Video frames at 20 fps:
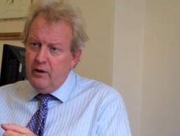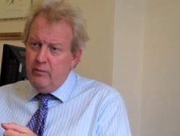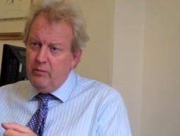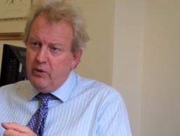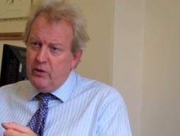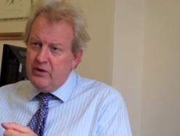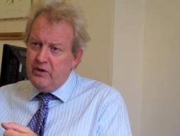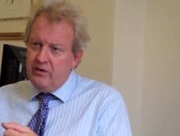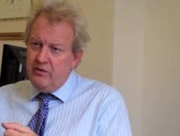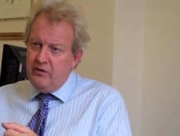
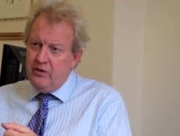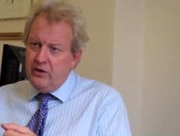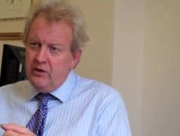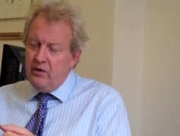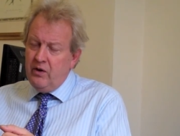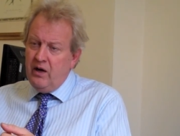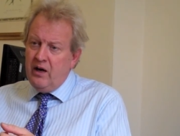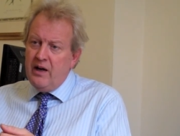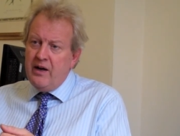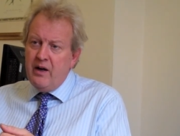point of view.
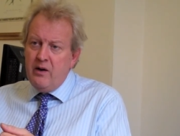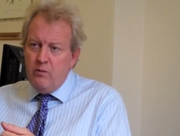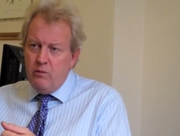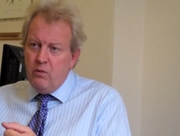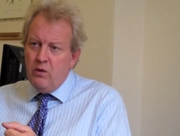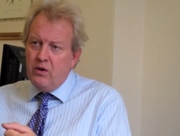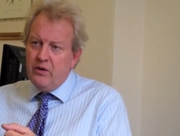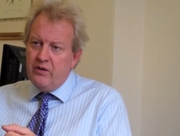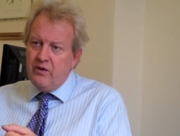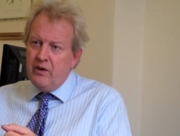I don't
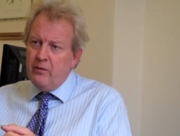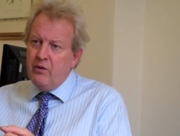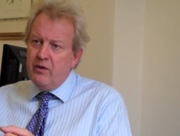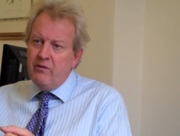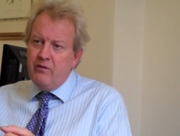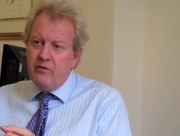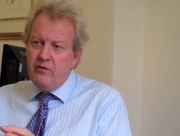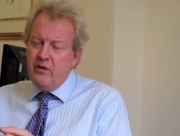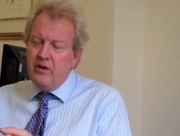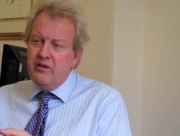want, I want
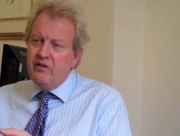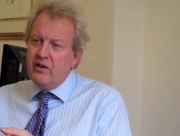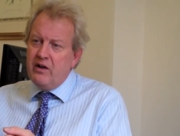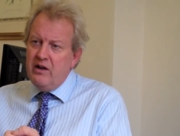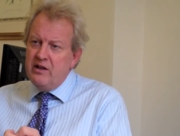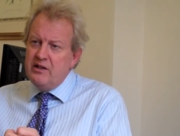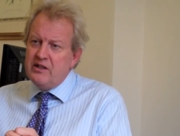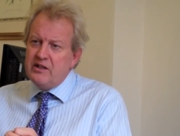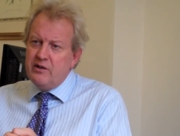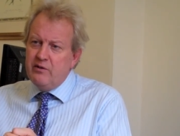as
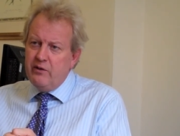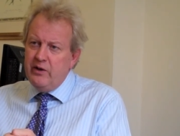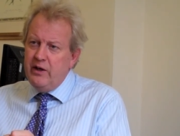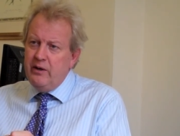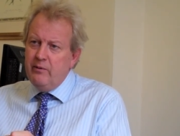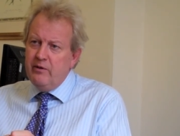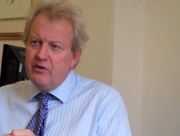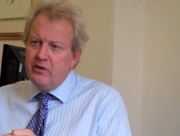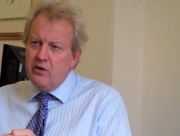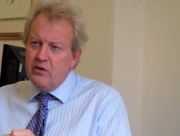close to
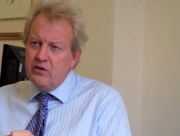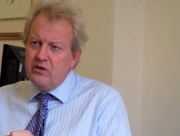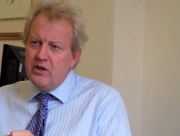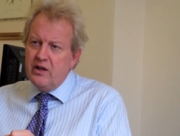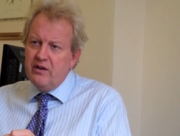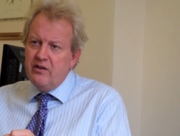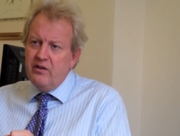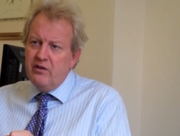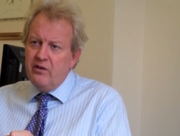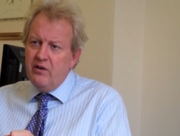freedom as
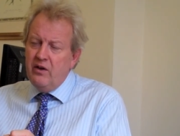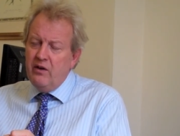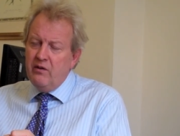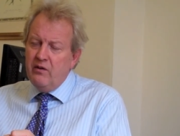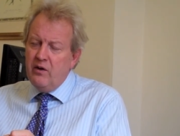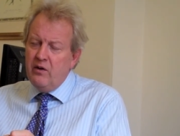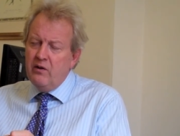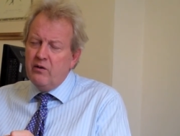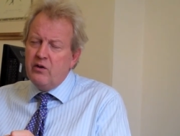contractors, uh, uh